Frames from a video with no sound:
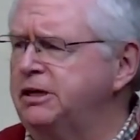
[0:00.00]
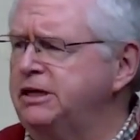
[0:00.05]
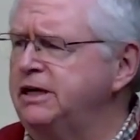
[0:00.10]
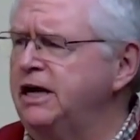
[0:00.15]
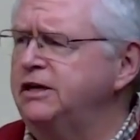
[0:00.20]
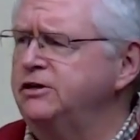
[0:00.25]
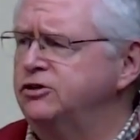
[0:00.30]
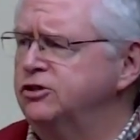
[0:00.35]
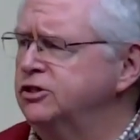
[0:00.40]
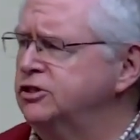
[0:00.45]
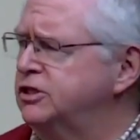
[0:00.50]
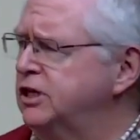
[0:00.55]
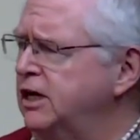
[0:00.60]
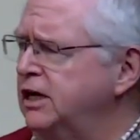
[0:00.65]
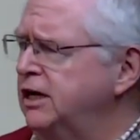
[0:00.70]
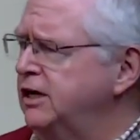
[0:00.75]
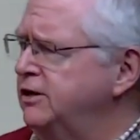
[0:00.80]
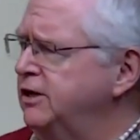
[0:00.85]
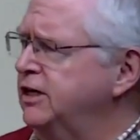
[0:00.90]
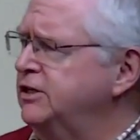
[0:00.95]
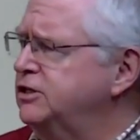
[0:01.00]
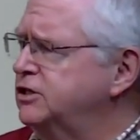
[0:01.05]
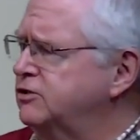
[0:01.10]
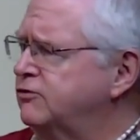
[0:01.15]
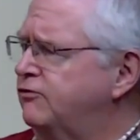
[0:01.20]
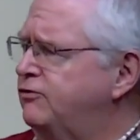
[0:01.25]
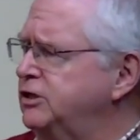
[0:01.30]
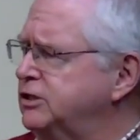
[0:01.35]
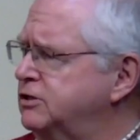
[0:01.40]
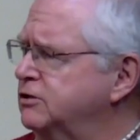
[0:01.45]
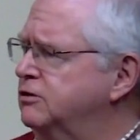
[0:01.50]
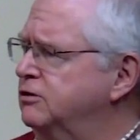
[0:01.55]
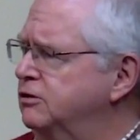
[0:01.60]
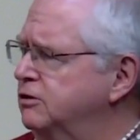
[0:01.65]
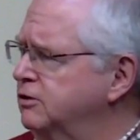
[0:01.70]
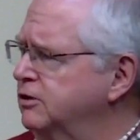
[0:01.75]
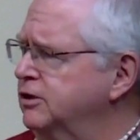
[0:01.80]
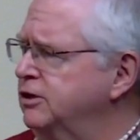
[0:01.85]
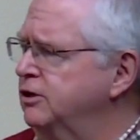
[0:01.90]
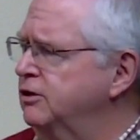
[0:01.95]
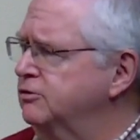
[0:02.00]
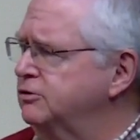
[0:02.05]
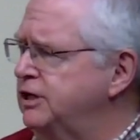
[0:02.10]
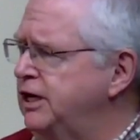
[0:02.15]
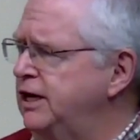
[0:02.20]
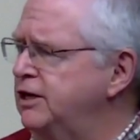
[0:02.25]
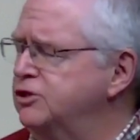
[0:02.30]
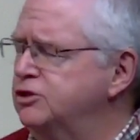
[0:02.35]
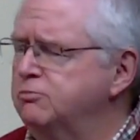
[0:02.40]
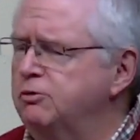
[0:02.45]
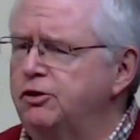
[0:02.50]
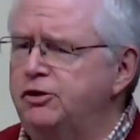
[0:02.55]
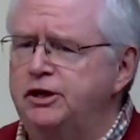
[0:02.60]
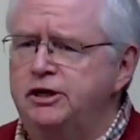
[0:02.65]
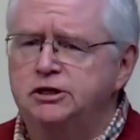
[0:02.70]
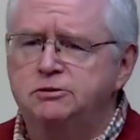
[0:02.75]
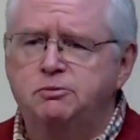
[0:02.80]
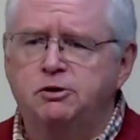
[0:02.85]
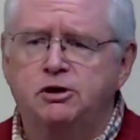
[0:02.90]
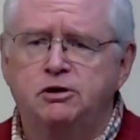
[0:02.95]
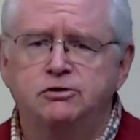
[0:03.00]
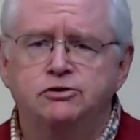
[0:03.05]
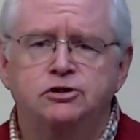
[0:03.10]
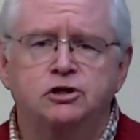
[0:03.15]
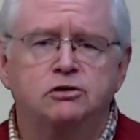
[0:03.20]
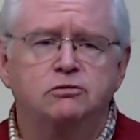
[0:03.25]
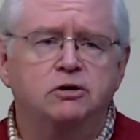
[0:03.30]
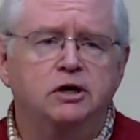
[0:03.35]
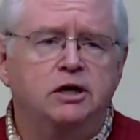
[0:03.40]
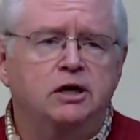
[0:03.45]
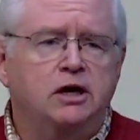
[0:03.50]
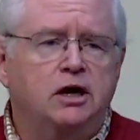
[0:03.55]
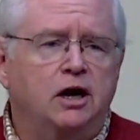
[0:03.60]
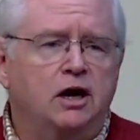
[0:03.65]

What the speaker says: but not just physical, you know, tangible things, but also